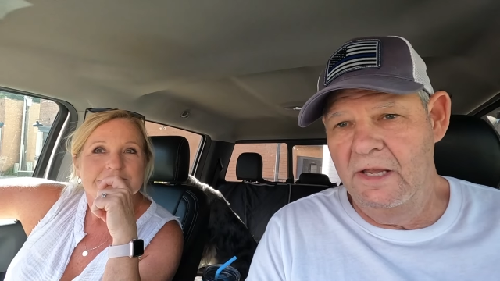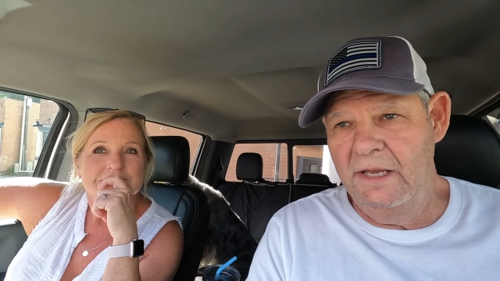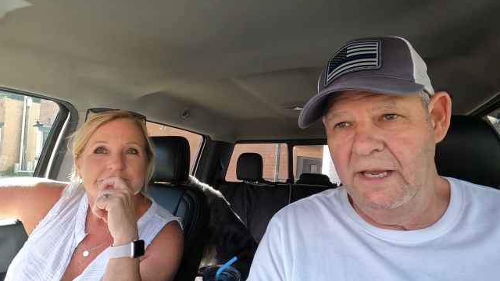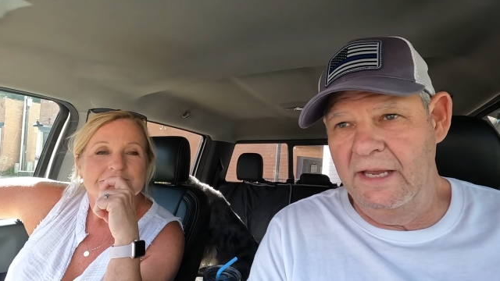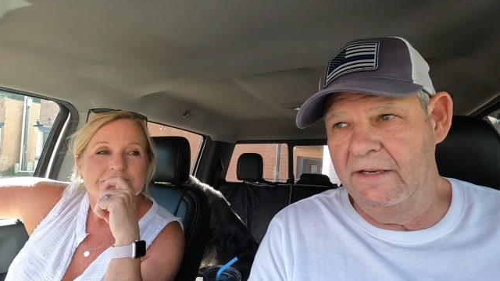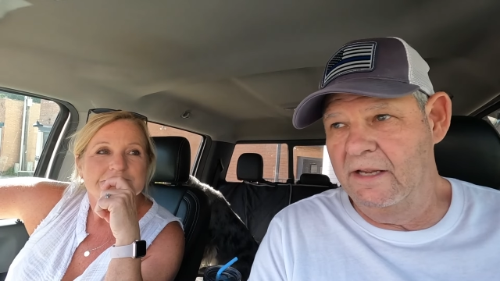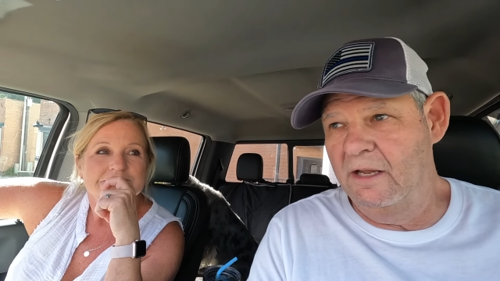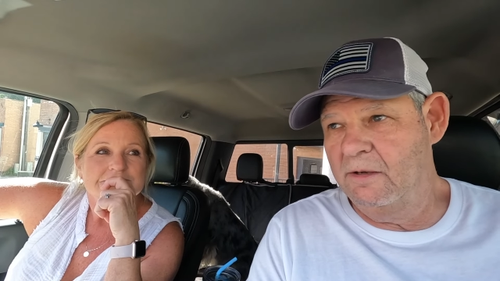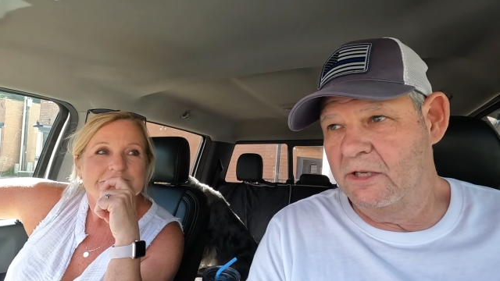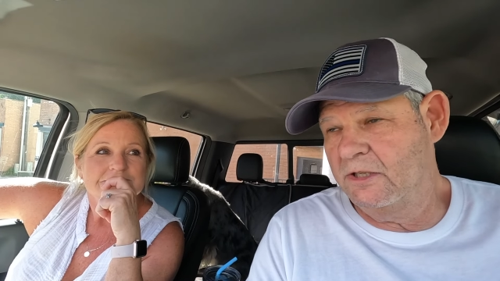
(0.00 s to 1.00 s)
Speaker 1: And
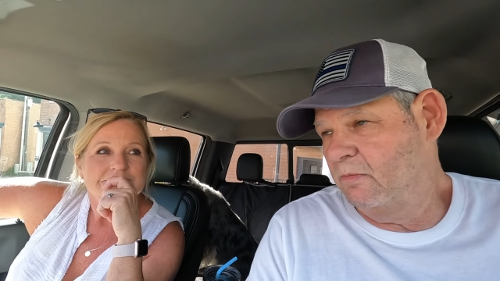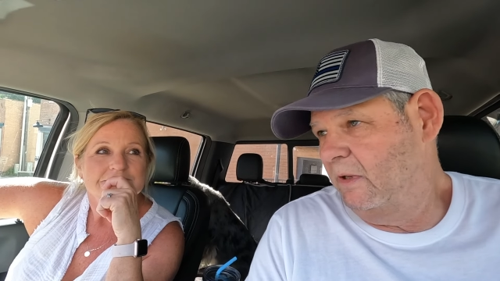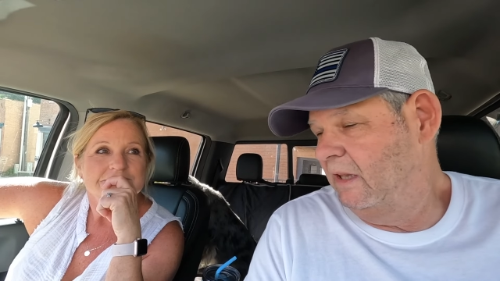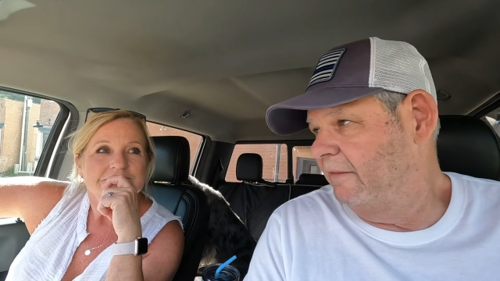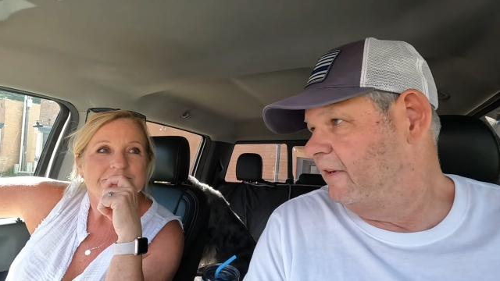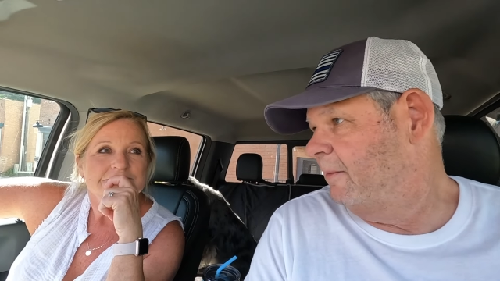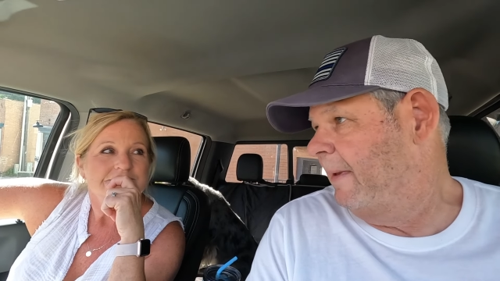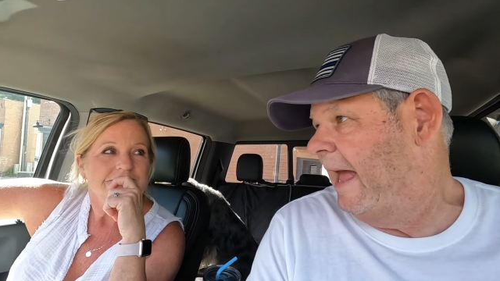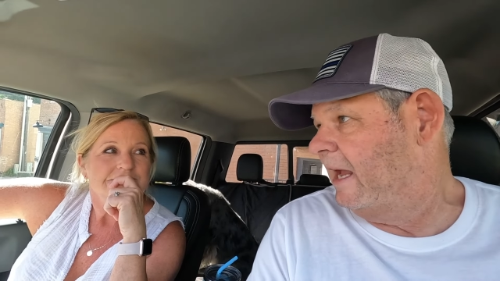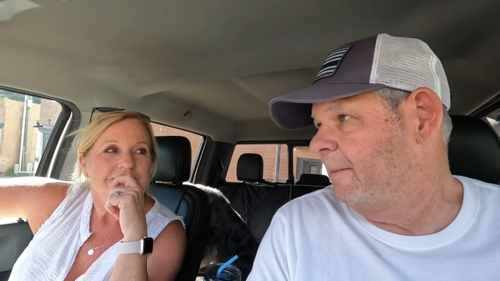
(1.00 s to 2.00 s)
because uh, we'd love to come
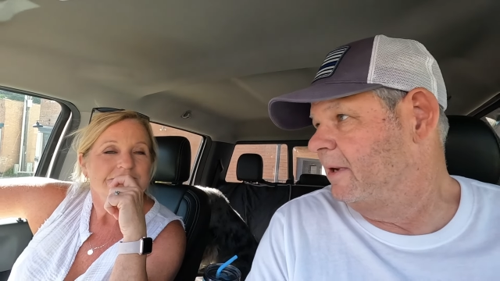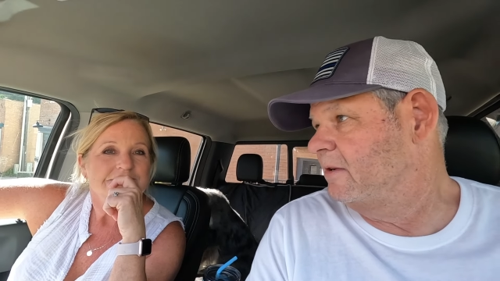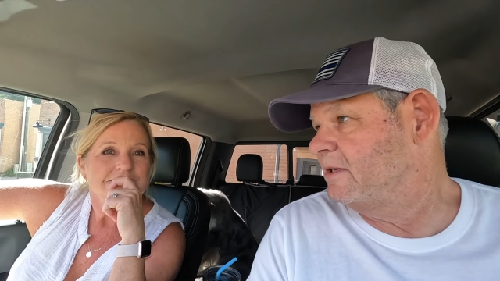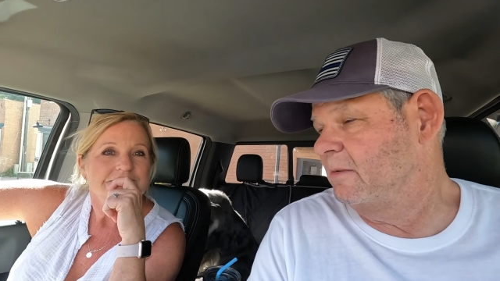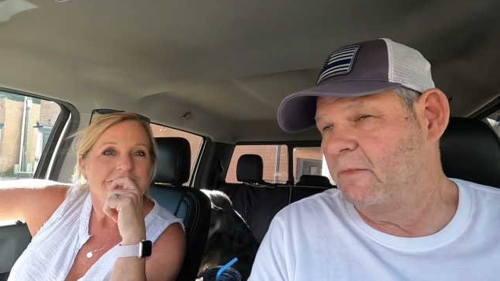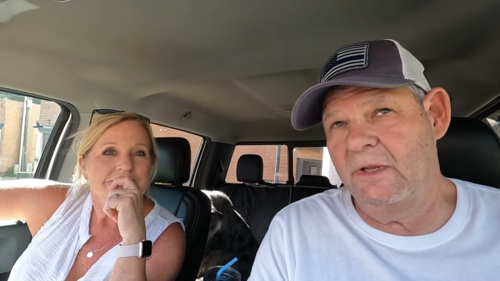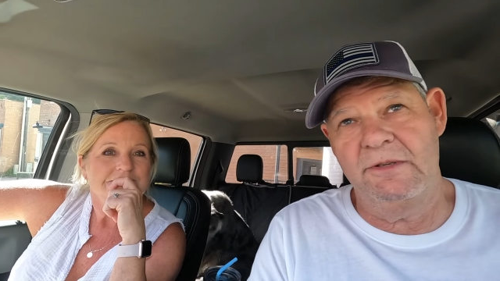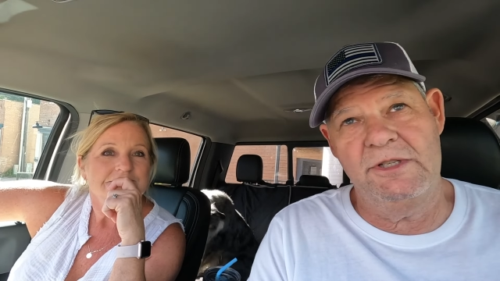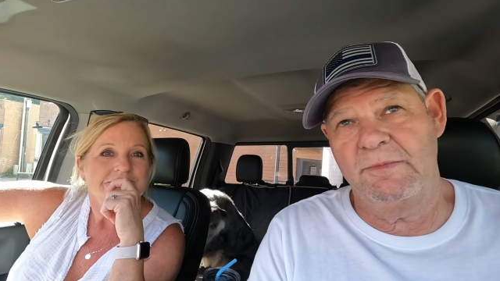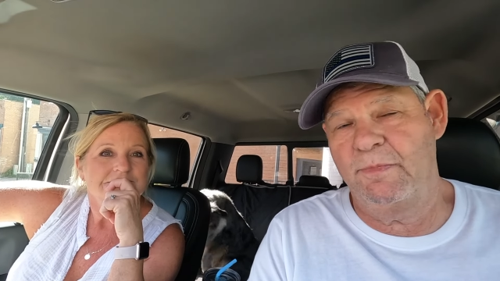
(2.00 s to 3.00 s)
back. I mean, there's
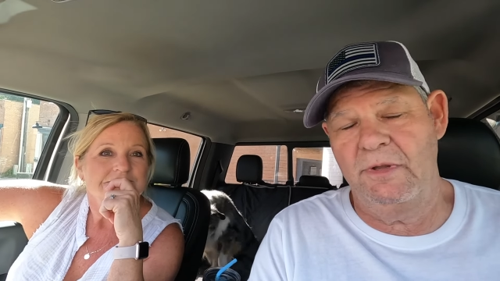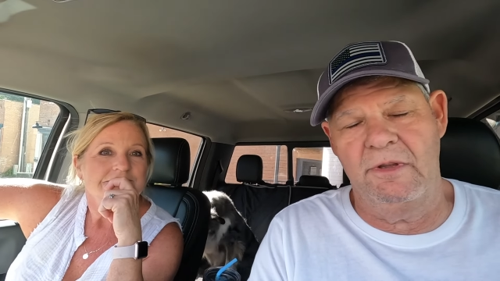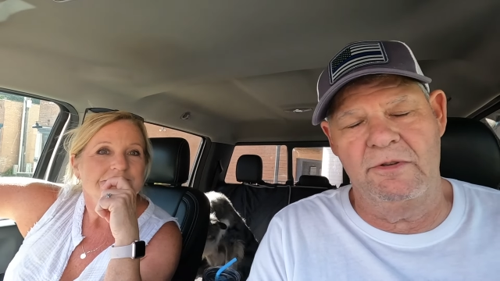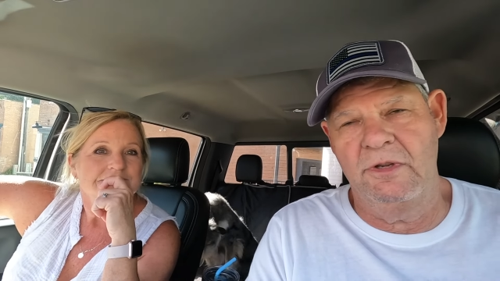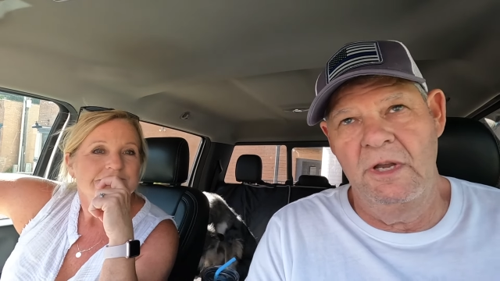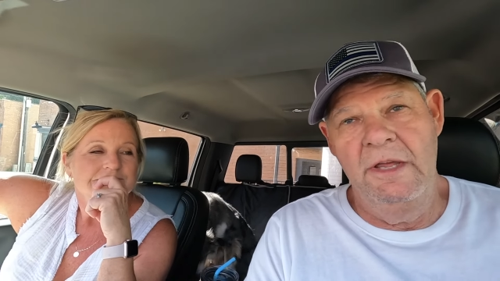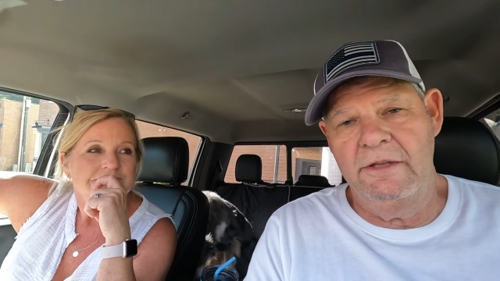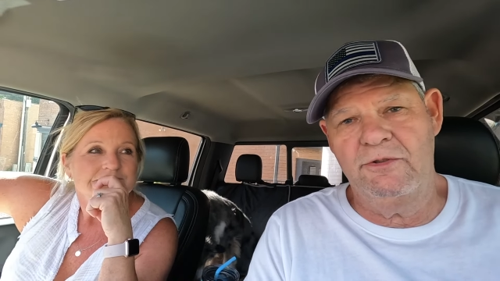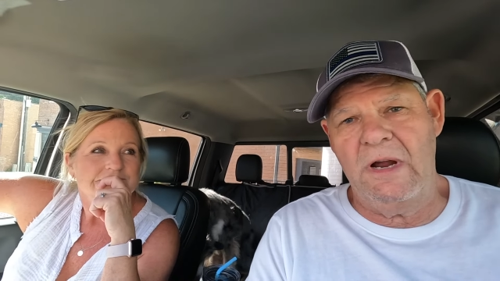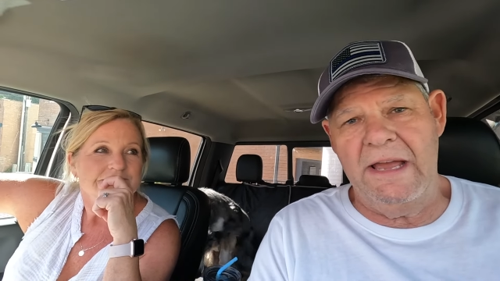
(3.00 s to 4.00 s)
just the
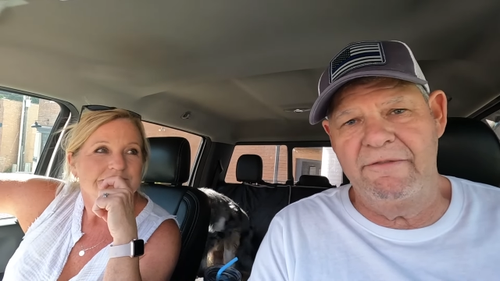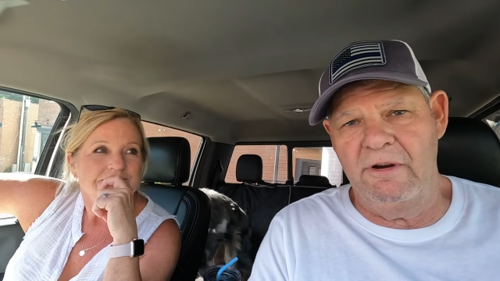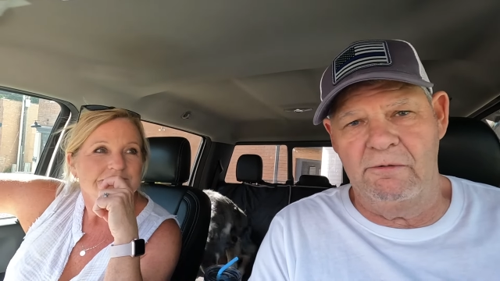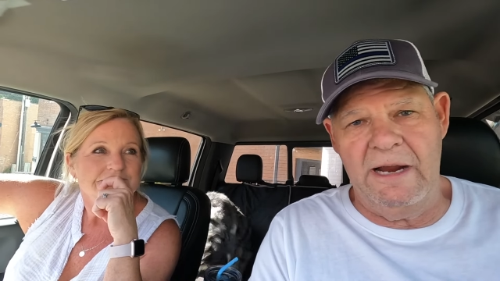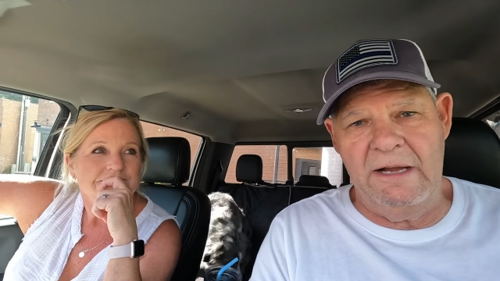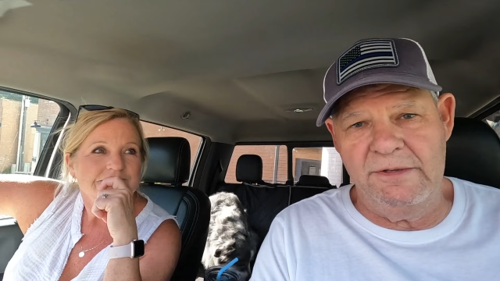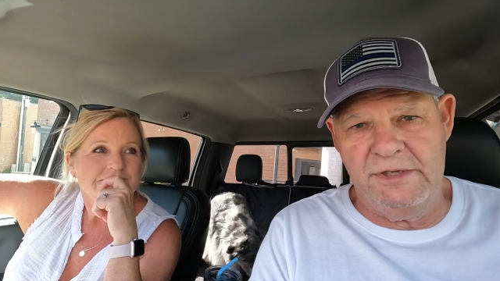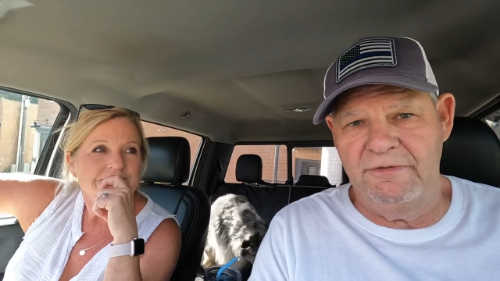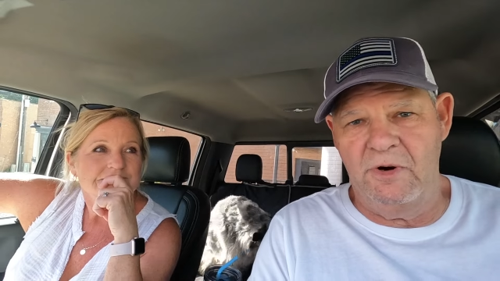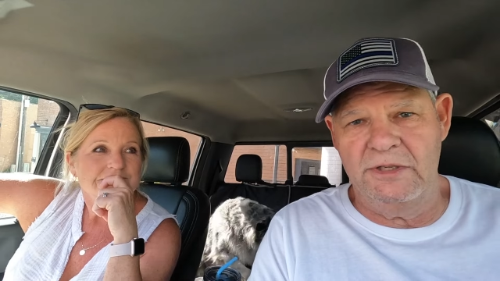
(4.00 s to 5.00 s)
the drive around
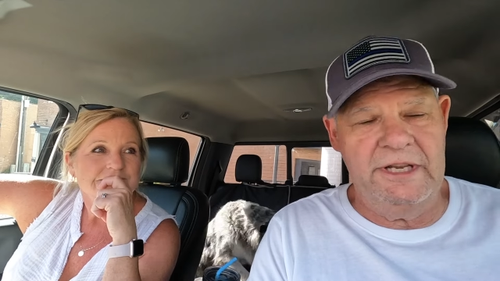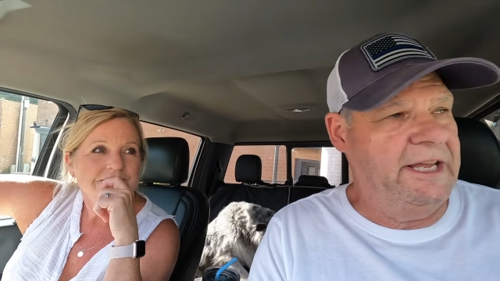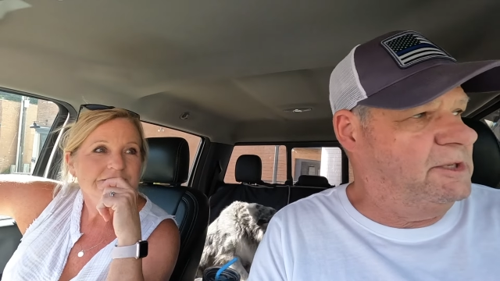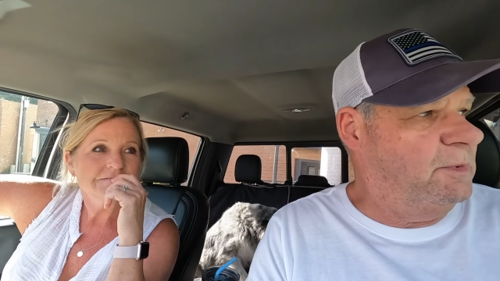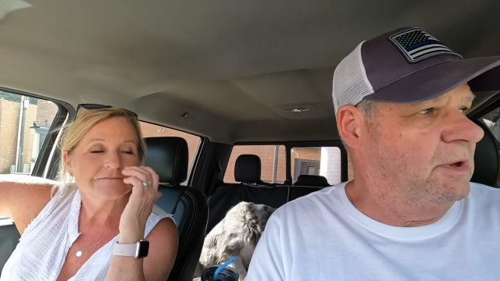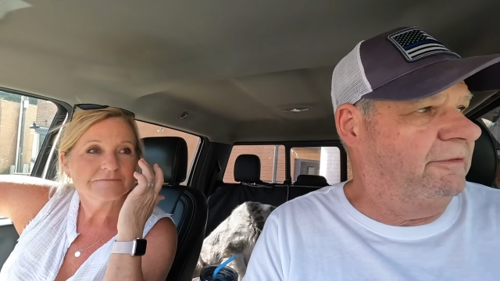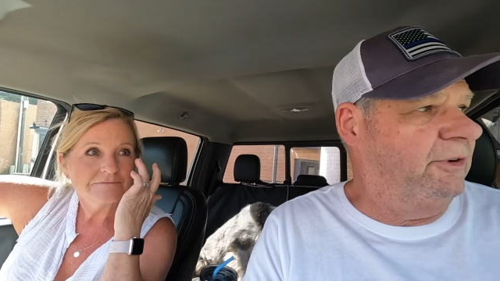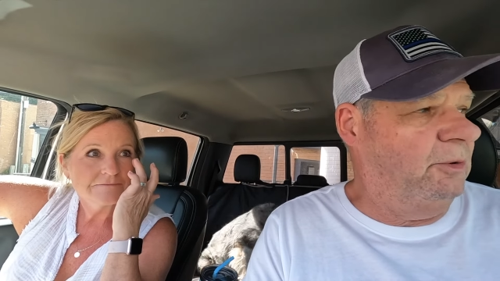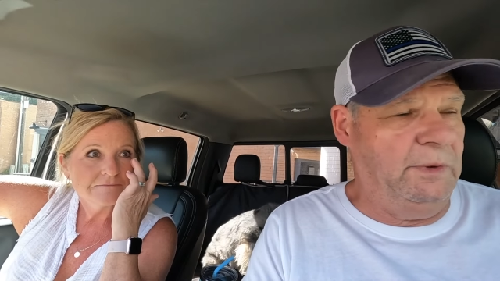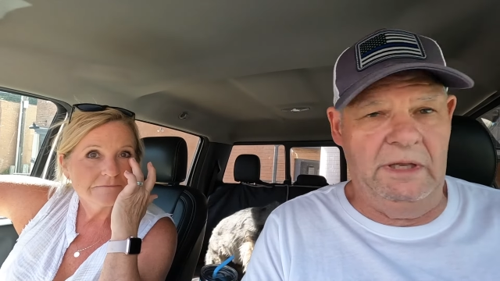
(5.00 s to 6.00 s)
so far today is beautiful. We'd